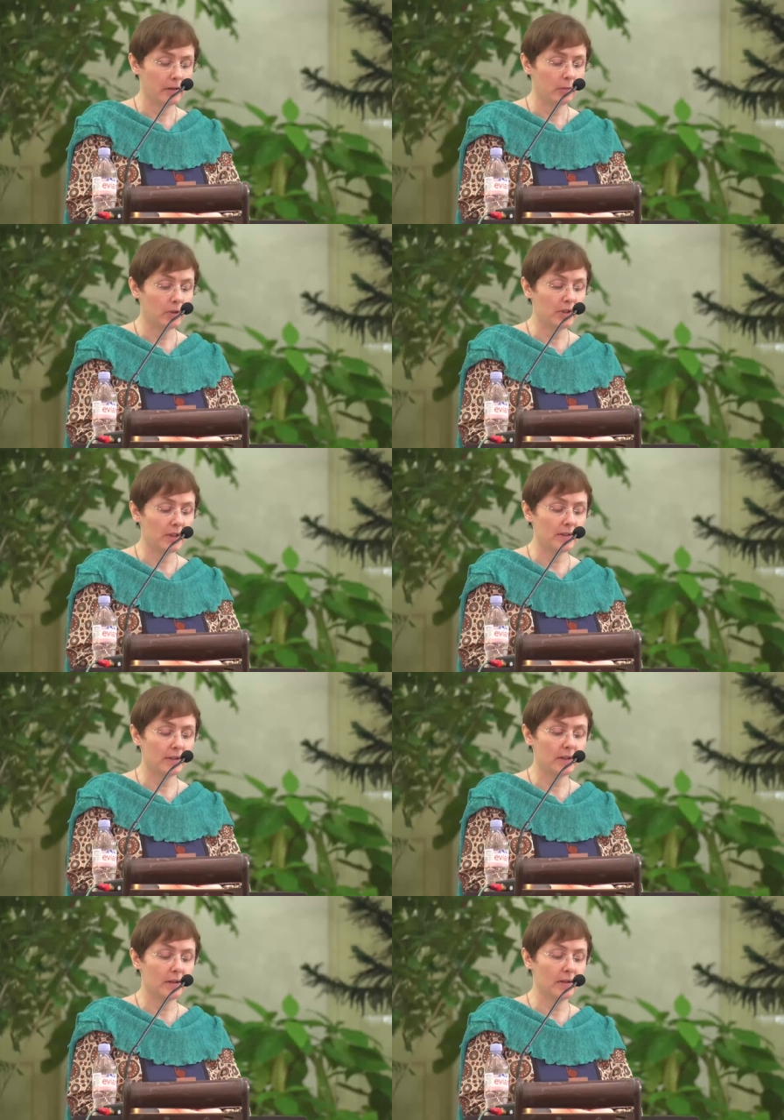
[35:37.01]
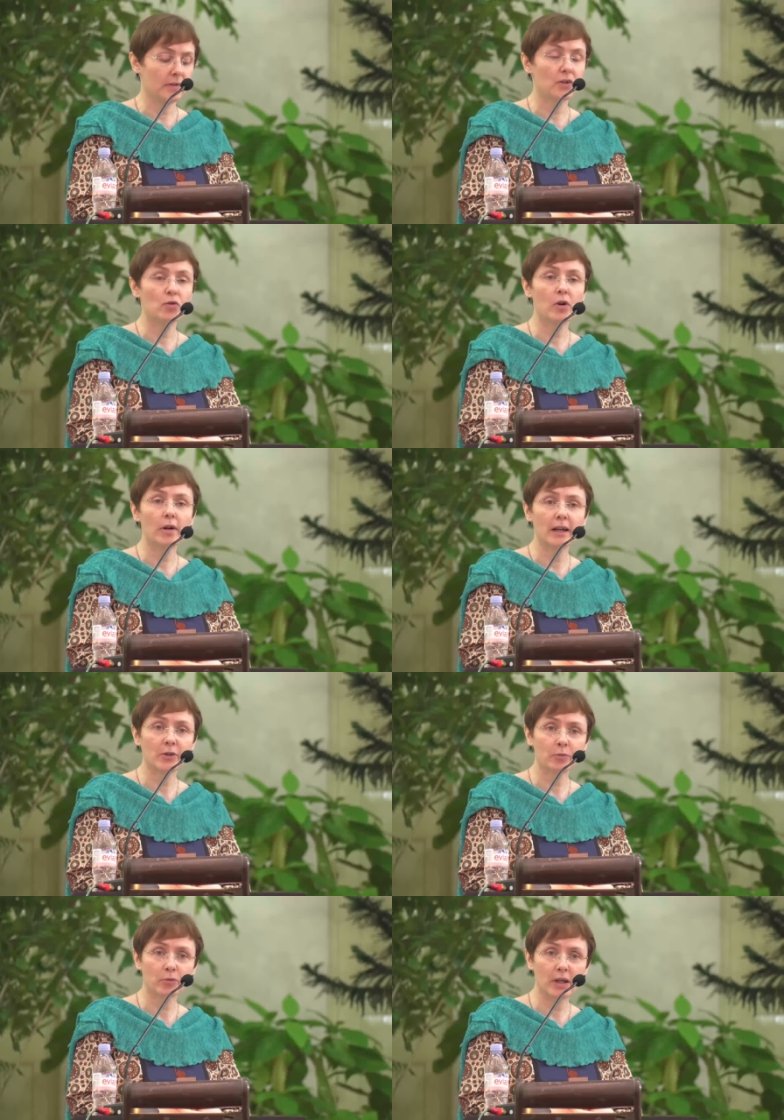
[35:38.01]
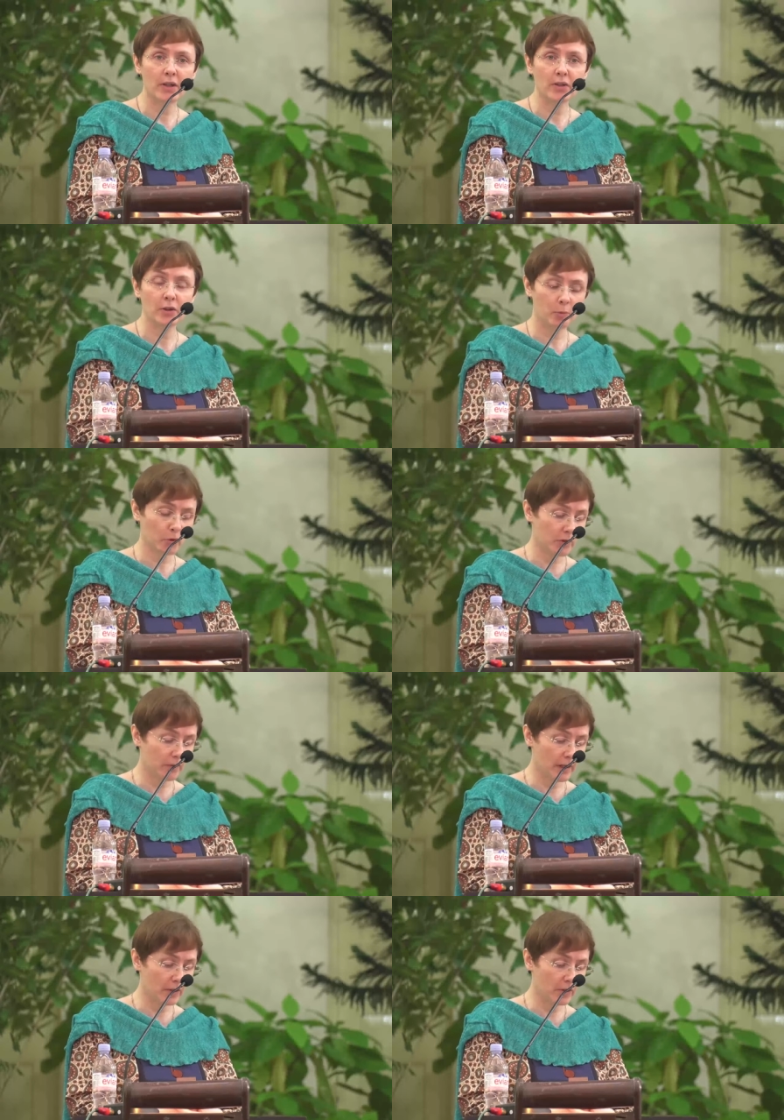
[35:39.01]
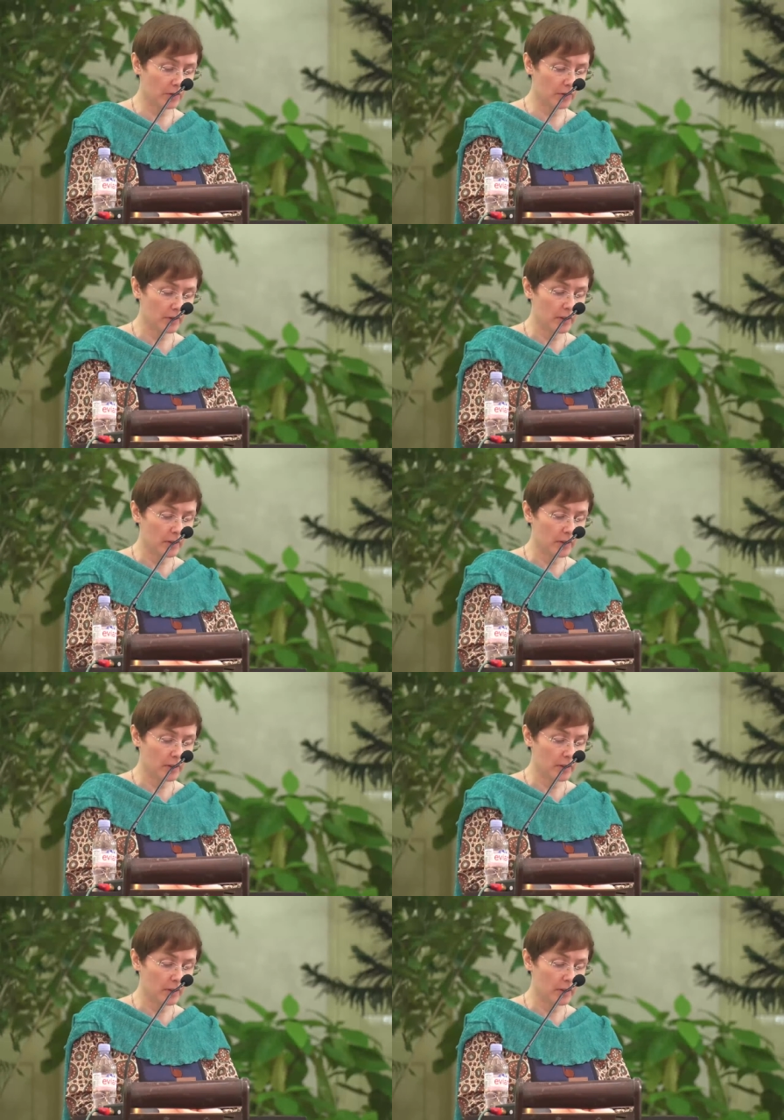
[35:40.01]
which is a strong aspiration or motivation